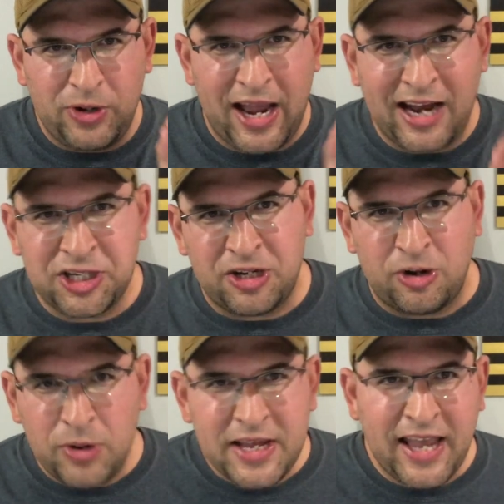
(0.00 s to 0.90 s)
reaction
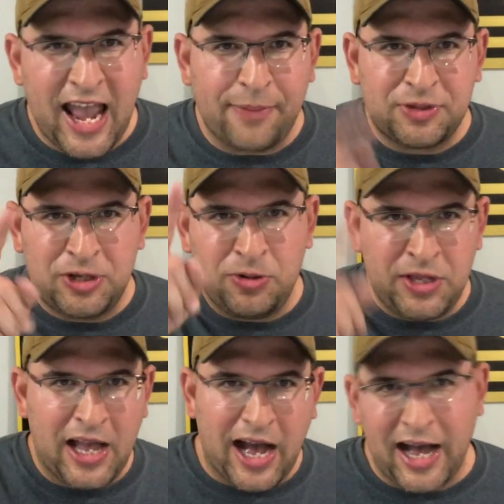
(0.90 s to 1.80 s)
and recap to
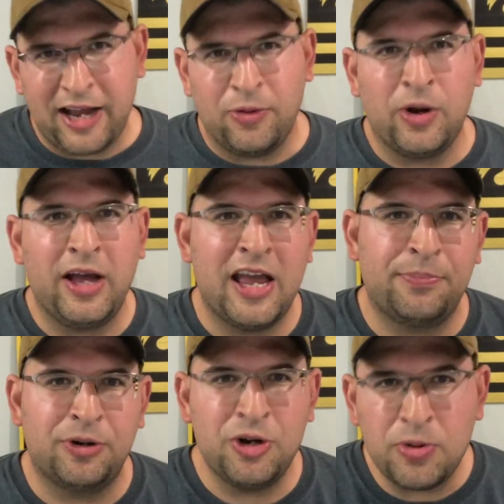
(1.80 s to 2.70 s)
the Iowa
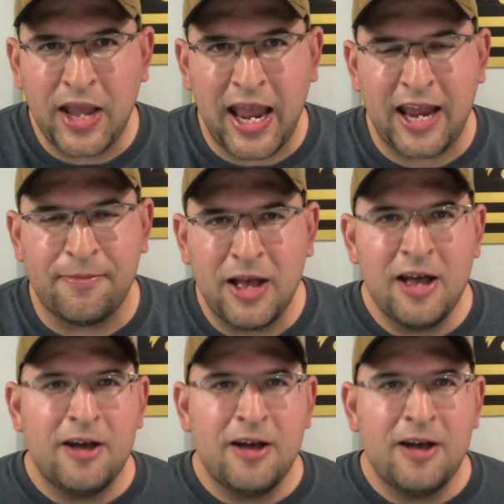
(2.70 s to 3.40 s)
and Purdue game.